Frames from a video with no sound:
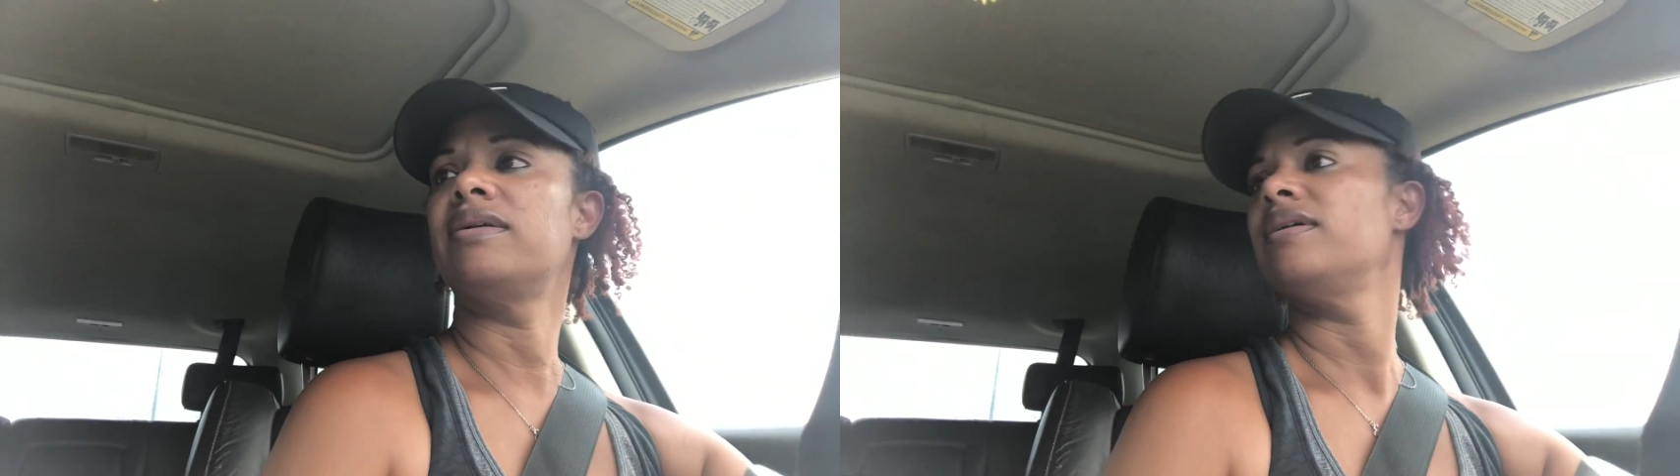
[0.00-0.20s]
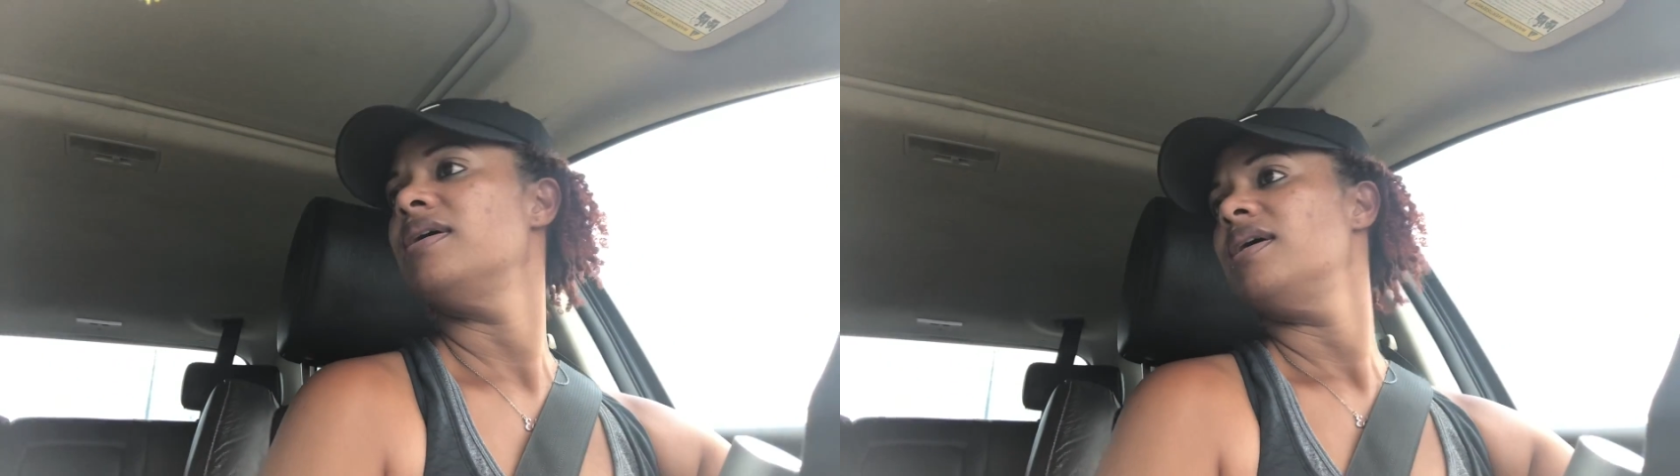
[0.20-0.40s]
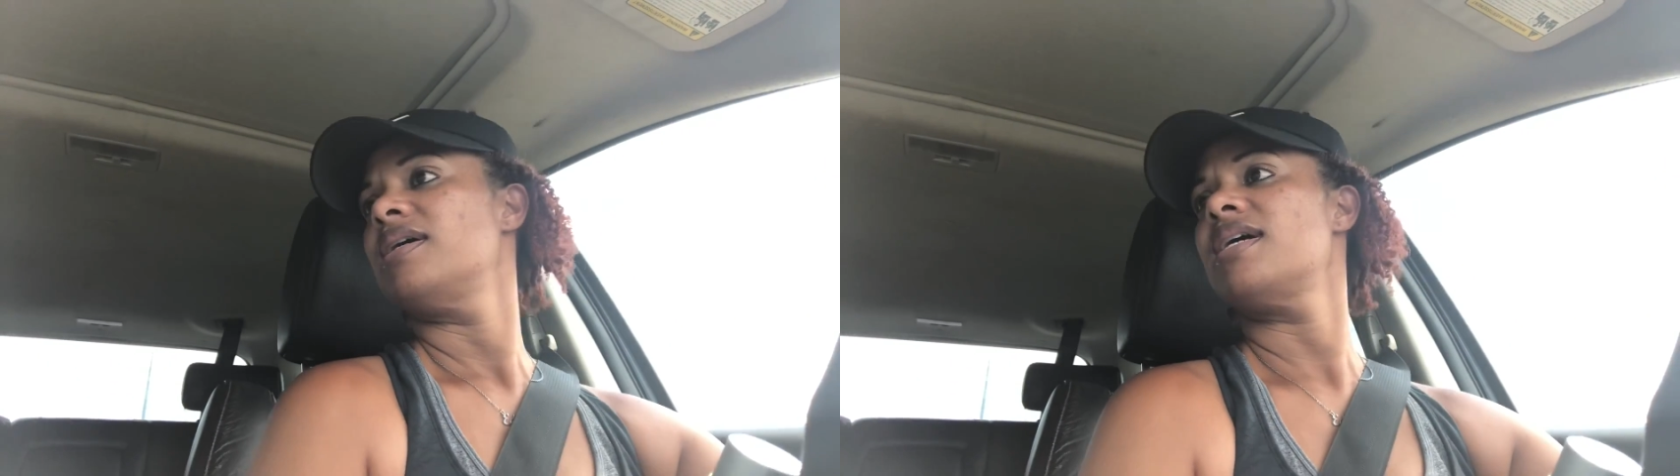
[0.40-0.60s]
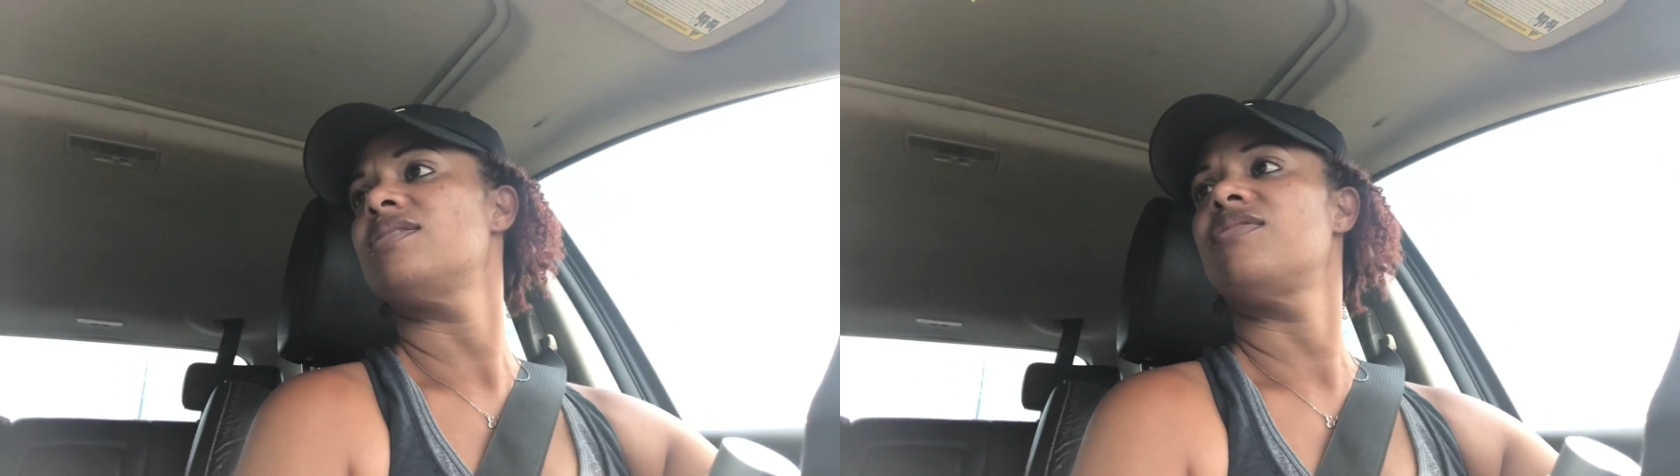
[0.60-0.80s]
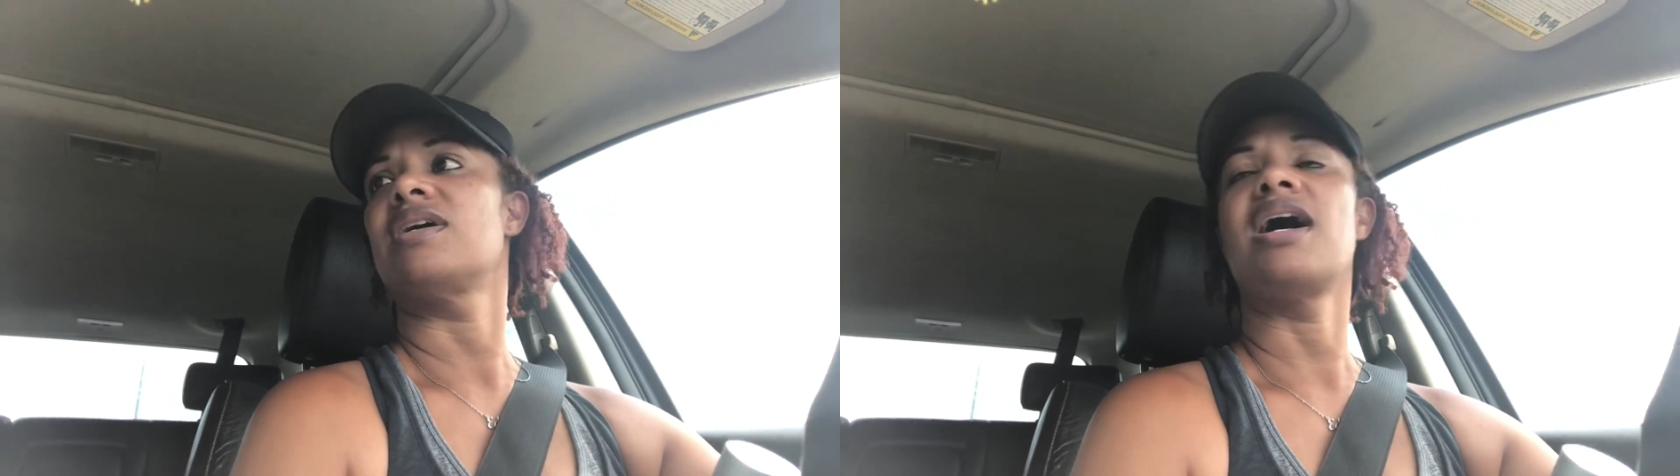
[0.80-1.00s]
I
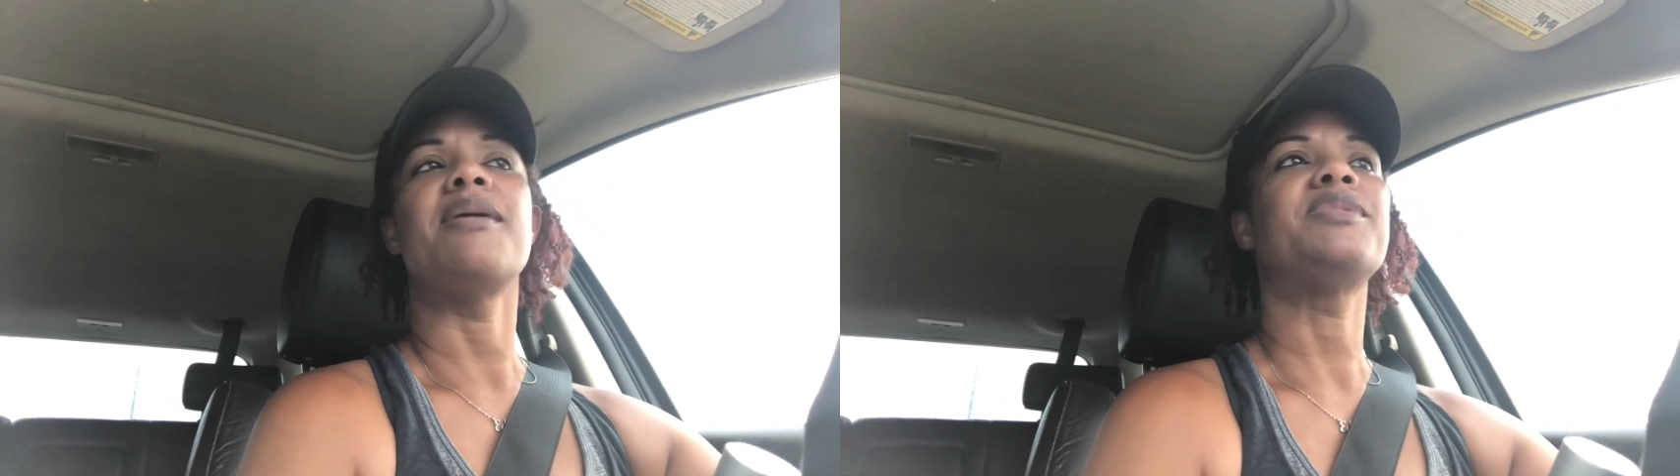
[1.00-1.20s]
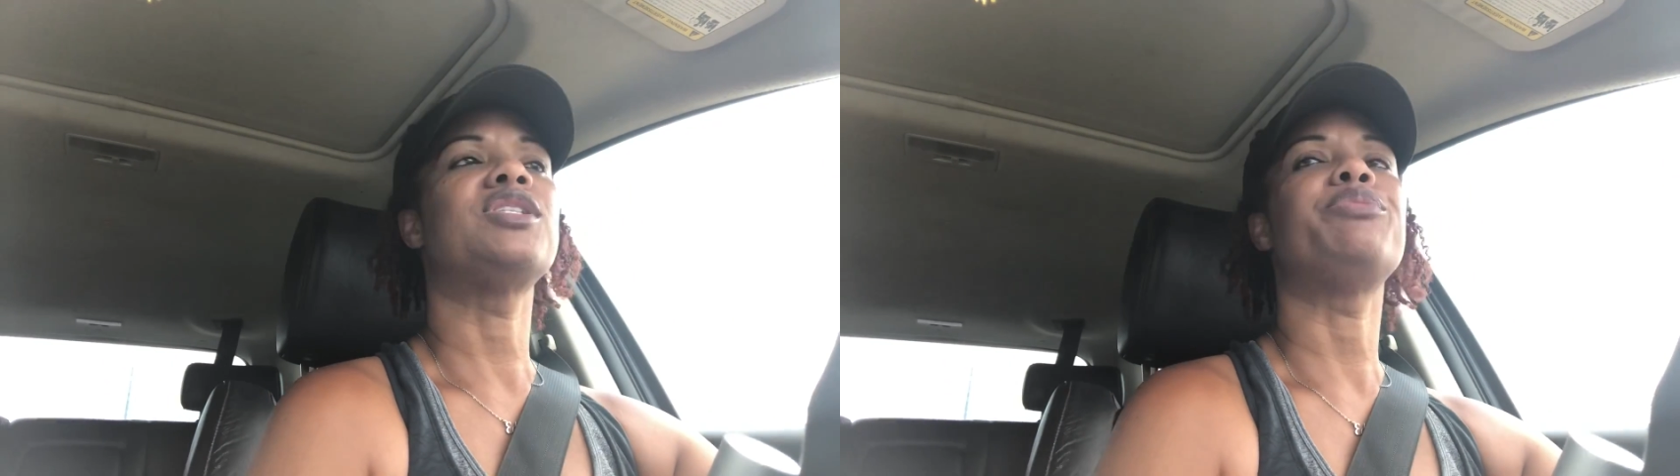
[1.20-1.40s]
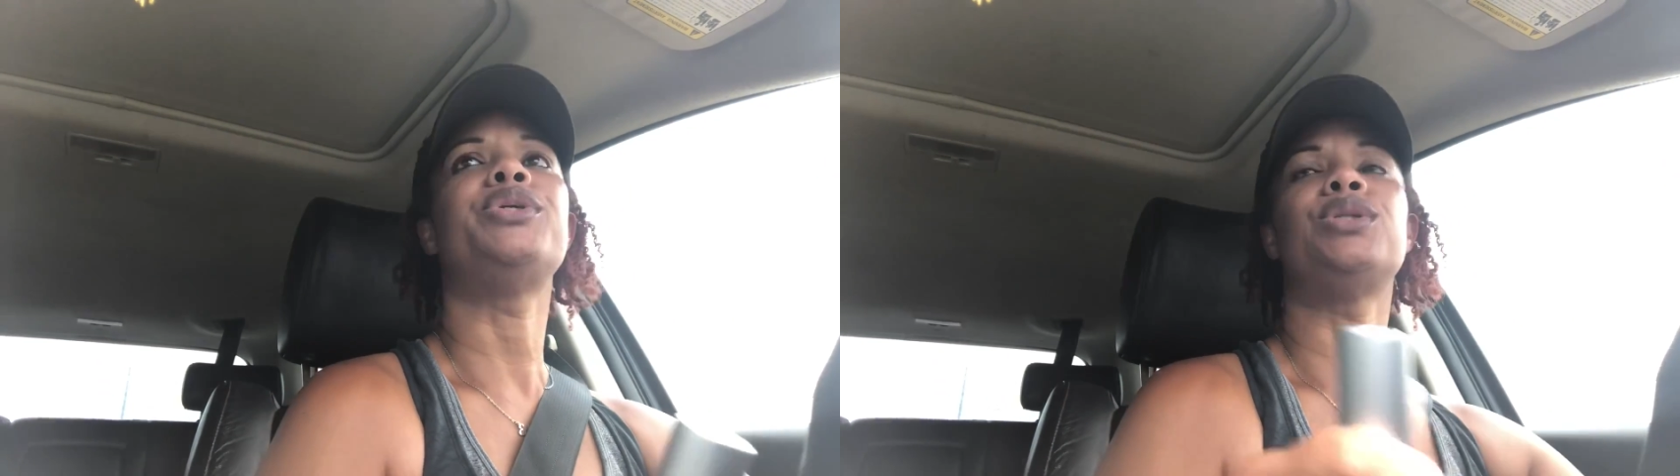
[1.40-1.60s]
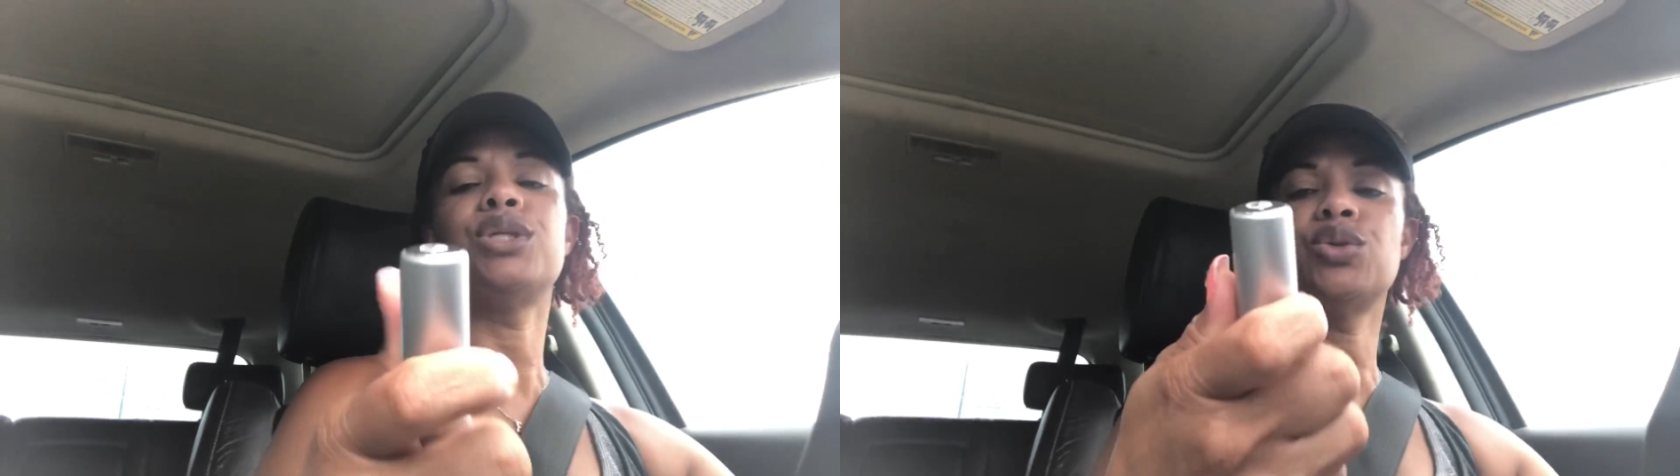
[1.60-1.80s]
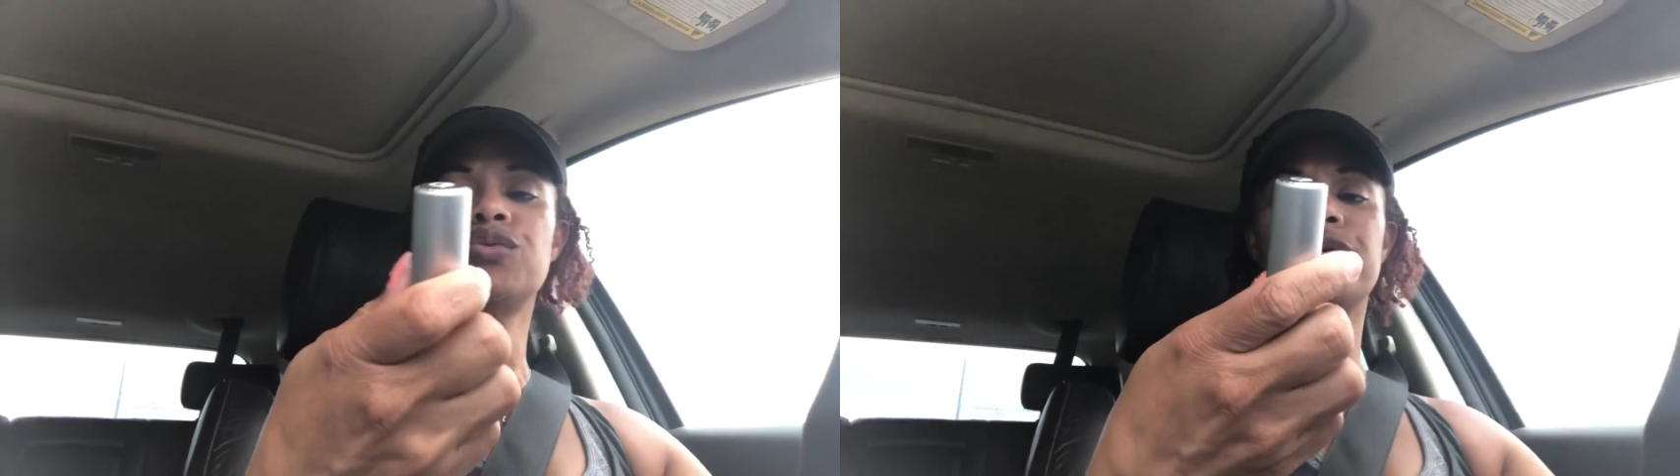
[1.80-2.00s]
guess for cops to pull
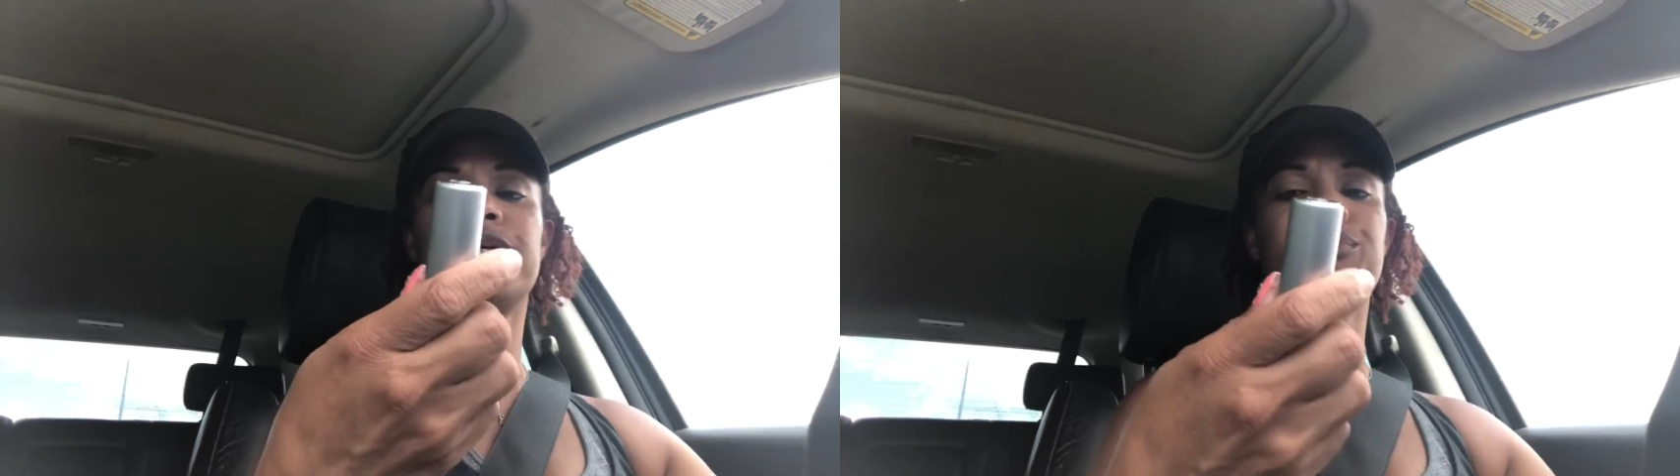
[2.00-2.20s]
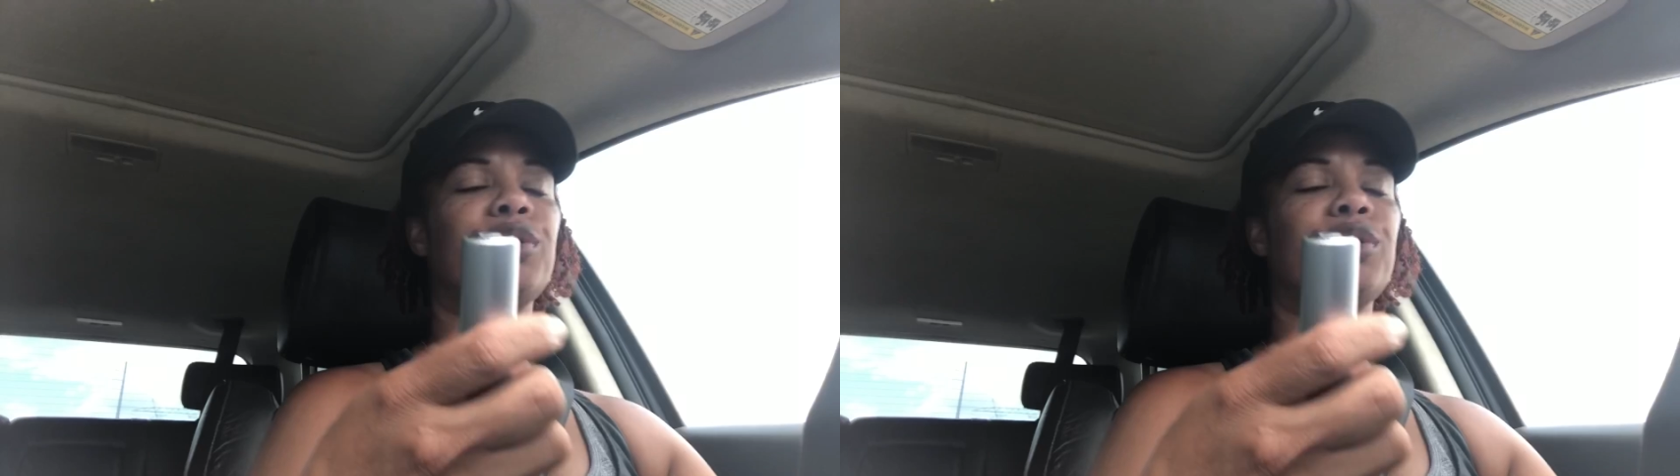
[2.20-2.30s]
over and